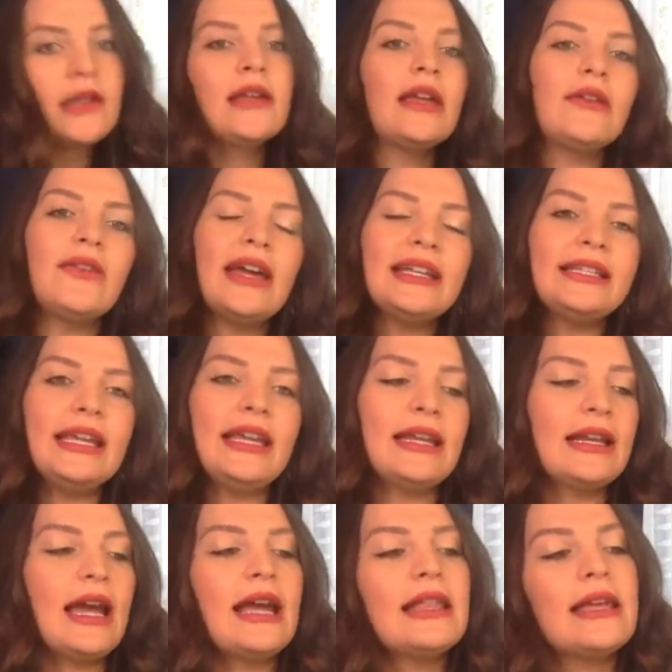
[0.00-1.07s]
If I take an
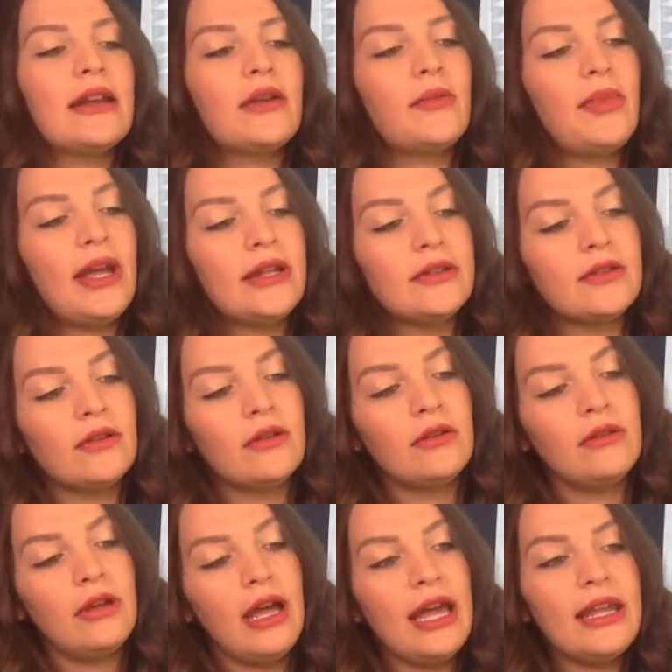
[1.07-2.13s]
eyeliner
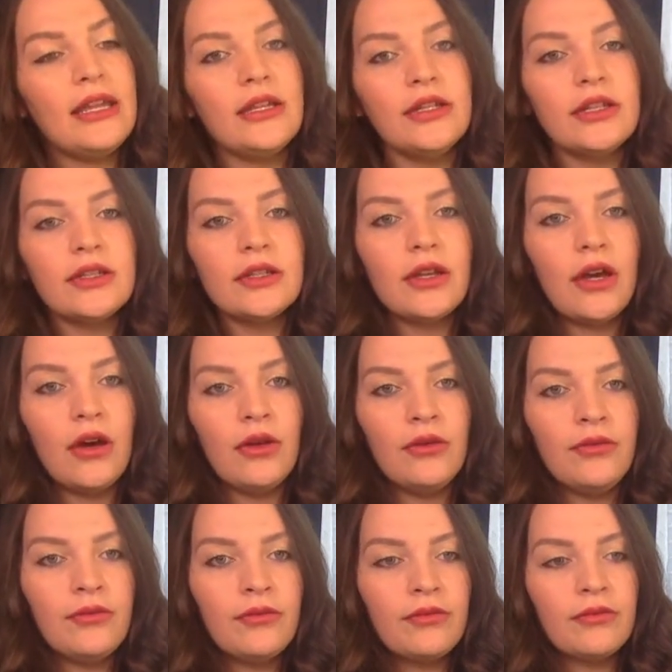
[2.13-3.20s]
pencil, I can just
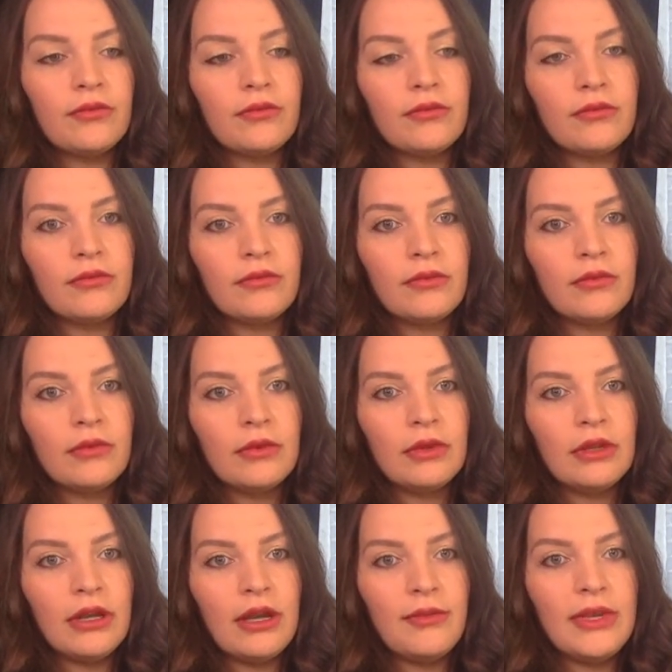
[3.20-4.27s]
go,
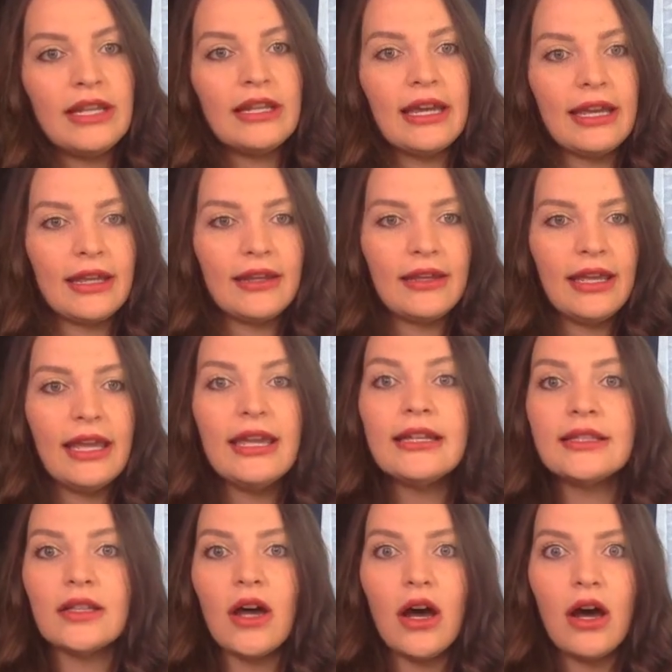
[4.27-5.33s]
like
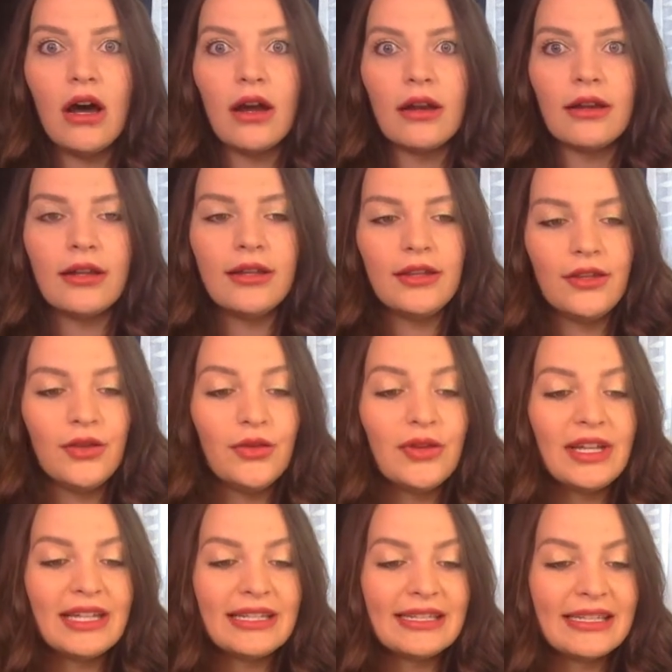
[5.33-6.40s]
it's on. You
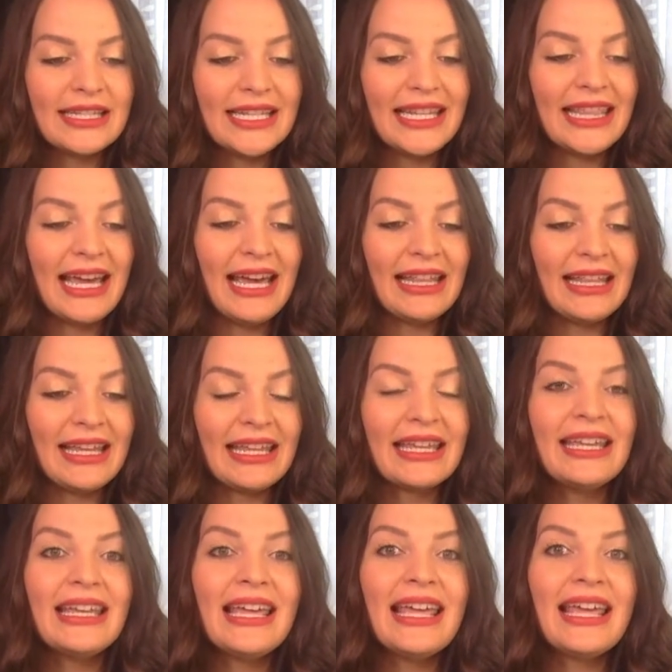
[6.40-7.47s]
can see that, like
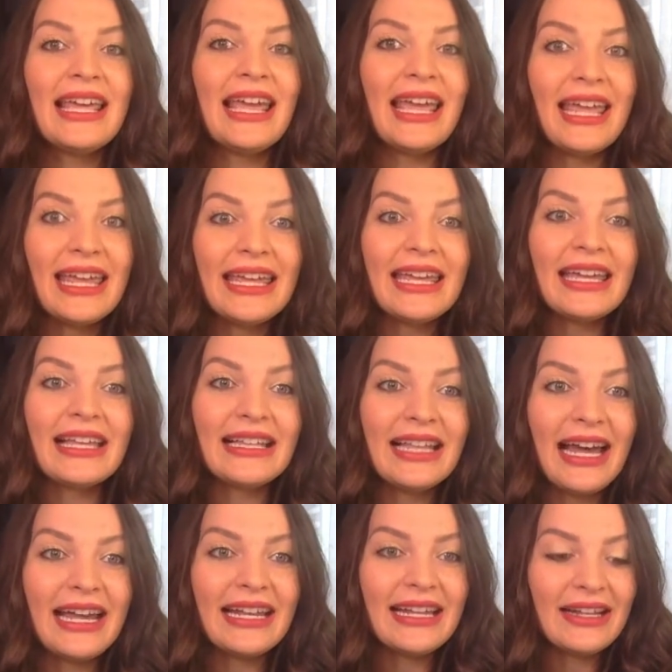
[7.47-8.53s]
it
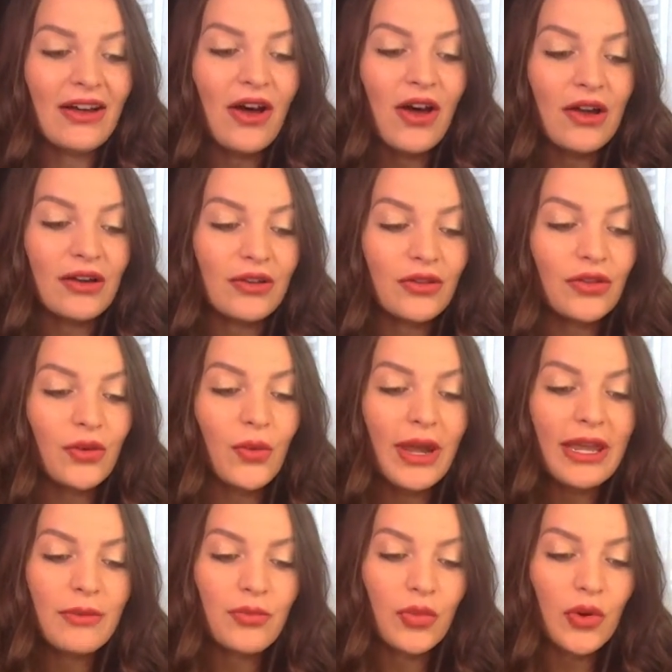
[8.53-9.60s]
glided on. The
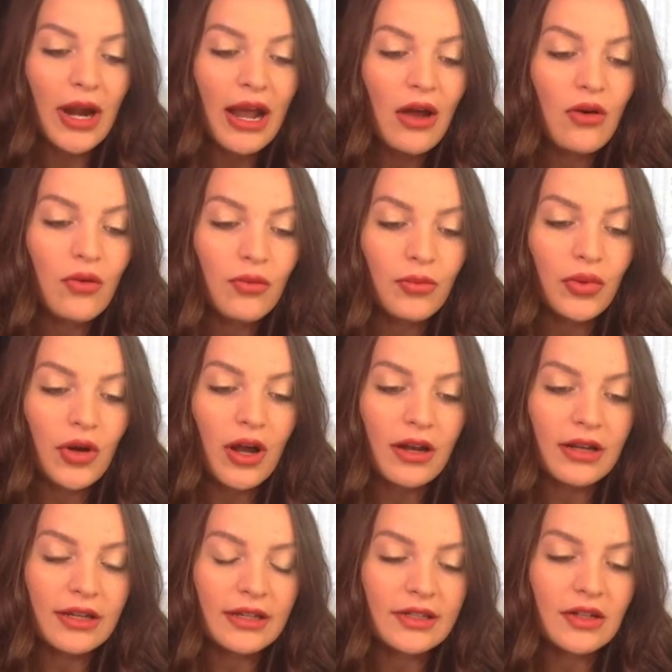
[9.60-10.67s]
way brow
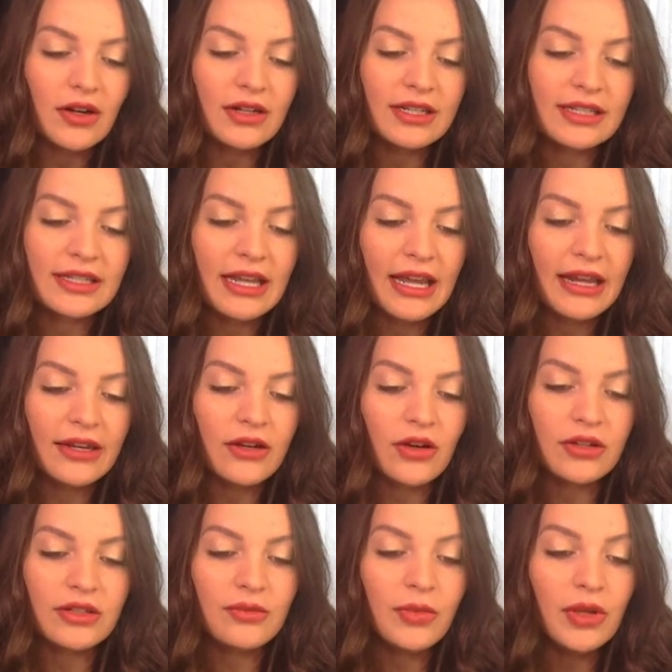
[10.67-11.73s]
products are designed are
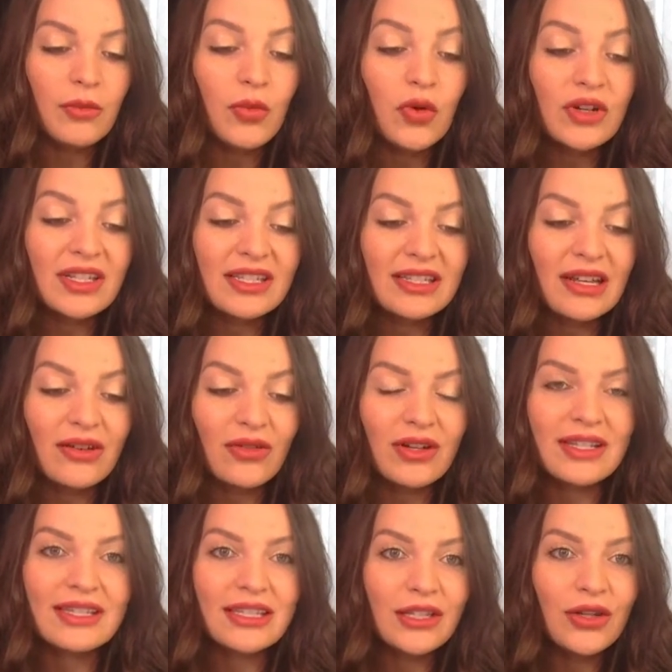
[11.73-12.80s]
to be more subtle
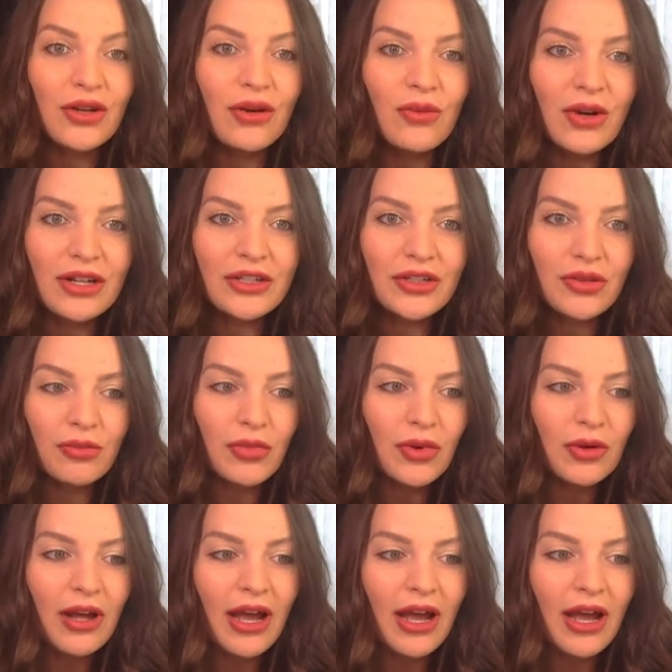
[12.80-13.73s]
because you don't want your